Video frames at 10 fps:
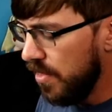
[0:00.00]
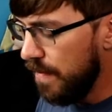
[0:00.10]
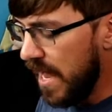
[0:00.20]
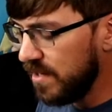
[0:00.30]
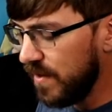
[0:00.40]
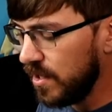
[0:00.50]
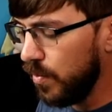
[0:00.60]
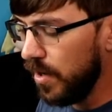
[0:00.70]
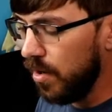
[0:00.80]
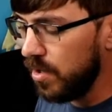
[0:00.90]
The Max Factory
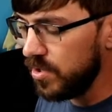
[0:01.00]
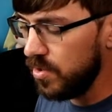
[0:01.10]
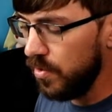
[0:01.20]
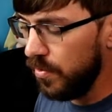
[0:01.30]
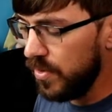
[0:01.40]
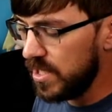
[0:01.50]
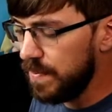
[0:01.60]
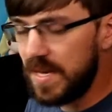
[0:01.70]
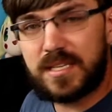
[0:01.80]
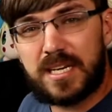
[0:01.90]
one also, the
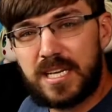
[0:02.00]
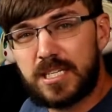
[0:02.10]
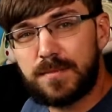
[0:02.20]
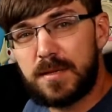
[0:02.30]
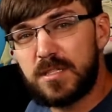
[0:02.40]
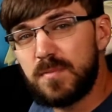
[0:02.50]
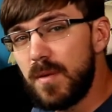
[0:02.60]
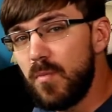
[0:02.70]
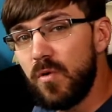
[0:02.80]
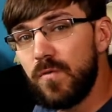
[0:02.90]
space that it takes up tends to
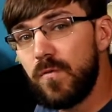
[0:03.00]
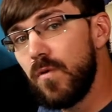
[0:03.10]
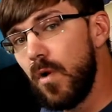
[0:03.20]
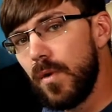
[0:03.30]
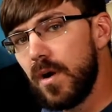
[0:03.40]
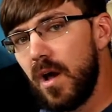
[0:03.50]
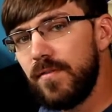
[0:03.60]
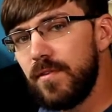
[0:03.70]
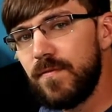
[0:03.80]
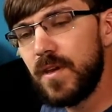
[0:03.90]
be more forward
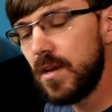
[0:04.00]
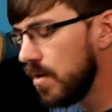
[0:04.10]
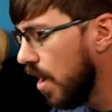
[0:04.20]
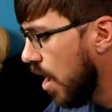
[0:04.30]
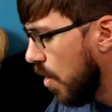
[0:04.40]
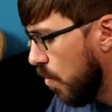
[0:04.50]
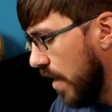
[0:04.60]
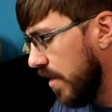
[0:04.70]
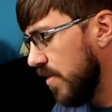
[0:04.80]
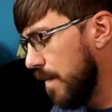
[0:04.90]
of the figure
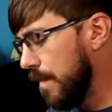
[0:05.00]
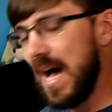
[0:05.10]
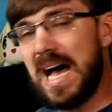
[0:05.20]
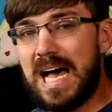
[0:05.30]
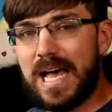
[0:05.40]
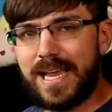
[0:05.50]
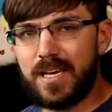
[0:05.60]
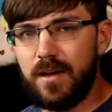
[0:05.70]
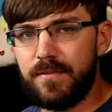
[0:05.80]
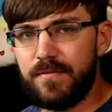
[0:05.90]
rather than
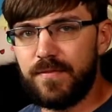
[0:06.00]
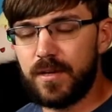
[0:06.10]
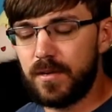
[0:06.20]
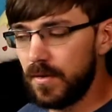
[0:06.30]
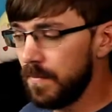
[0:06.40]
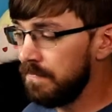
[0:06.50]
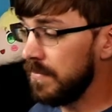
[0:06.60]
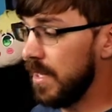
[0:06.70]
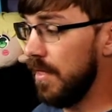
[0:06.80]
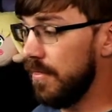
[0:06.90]
behind of the figure.
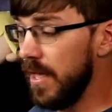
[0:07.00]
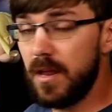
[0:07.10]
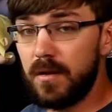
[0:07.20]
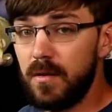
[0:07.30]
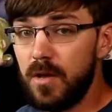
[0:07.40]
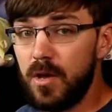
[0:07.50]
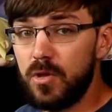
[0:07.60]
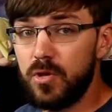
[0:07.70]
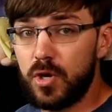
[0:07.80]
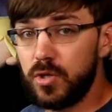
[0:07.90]
And then
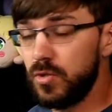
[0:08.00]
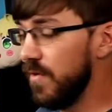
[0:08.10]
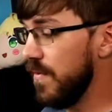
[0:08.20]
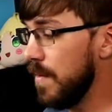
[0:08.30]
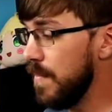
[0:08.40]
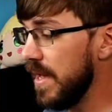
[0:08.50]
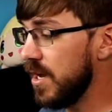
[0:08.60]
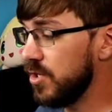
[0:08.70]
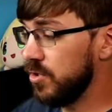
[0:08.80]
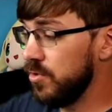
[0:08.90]
you go to a very
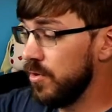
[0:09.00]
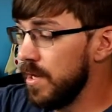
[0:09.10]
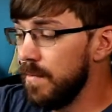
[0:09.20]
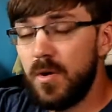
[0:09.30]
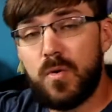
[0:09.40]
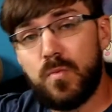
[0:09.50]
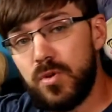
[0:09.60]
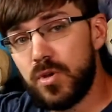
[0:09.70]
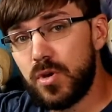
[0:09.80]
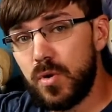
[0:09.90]
big extreme
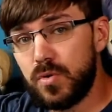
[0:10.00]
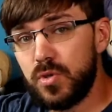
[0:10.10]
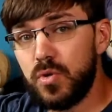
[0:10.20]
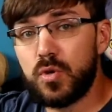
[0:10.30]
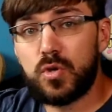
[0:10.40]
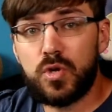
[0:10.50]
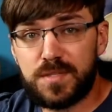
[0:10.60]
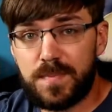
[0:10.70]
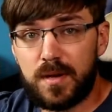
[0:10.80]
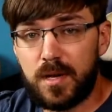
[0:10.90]
when you go to
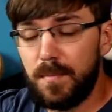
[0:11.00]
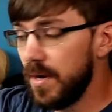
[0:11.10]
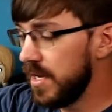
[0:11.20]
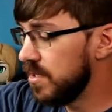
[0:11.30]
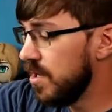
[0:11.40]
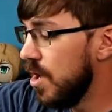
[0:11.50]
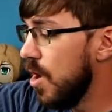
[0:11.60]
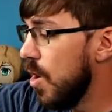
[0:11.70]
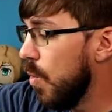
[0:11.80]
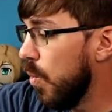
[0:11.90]
Good Small Companies,
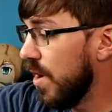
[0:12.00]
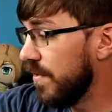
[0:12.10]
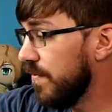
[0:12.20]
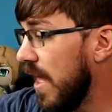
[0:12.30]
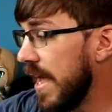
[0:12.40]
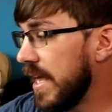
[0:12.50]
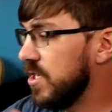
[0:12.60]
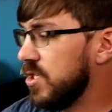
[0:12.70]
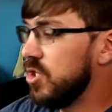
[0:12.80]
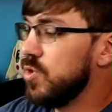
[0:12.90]
where the flag
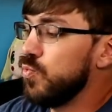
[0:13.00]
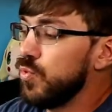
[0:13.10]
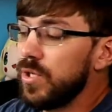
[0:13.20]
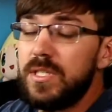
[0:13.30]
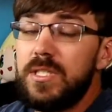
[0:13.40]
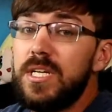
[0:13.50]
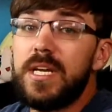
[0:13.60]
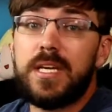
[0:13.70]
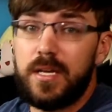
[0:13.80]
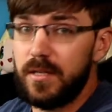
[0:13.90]
is just
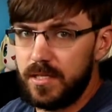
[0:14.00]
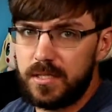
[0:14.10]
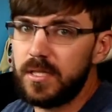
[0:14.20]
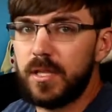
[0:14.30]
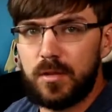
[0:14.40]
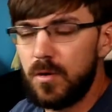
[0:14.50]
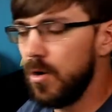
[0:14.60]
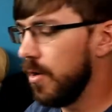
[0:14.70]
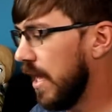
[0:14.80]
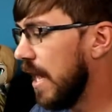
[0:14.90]
ridiculously
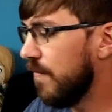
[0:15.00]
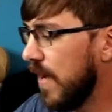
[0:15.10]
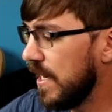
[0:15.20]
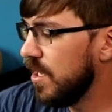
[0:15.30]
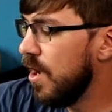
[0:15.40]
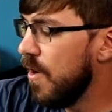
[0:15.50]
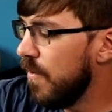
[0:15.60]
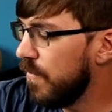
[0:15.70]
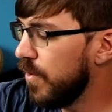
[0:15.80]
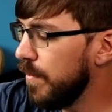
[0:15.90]
long. In fact,
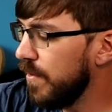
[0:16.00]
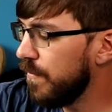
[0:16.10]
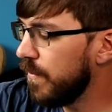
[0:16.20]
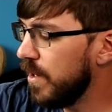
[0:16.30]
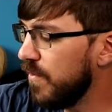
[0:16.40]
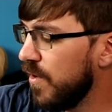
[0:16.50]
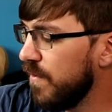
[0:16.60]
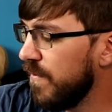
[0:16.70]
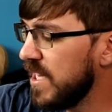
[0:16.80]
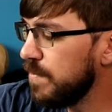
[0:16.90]
from the front of her
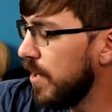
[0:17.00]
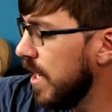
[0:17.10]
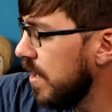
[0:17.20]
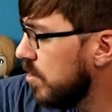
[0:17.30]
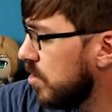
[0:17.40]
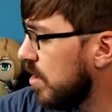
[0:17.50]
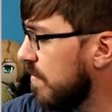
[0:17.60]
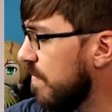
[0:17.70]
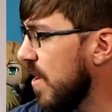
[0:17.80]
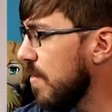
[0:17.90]
faceplate to the
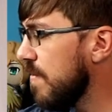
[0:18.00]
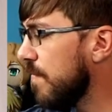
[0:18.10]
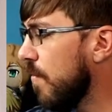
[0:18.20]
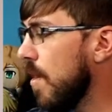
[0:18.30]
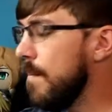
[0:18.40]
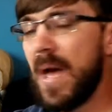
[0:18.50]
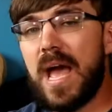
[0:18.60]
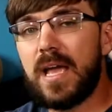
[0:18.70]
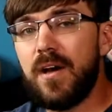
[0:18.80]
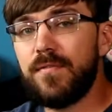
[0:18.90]
very far
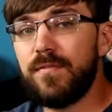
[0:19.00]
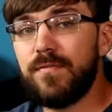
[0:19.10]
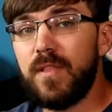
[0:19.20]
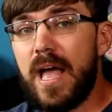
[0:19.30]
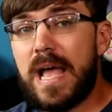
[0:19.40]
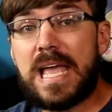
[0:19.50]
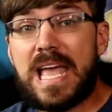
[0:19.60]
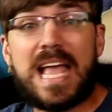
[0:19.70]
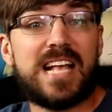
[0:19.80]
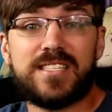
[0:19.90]
back of the flag
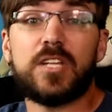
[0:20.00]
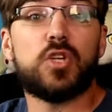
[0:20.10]
is a